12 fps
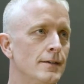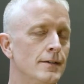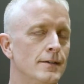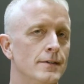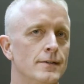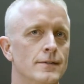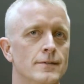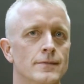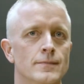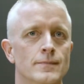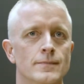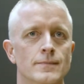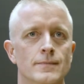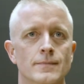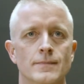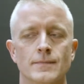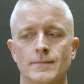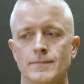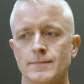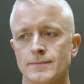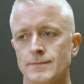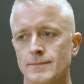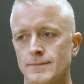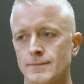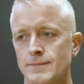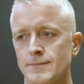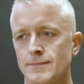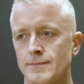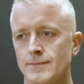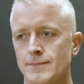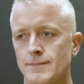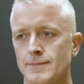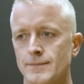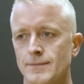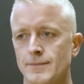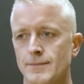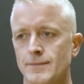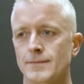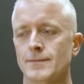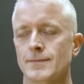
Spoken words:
[no speech]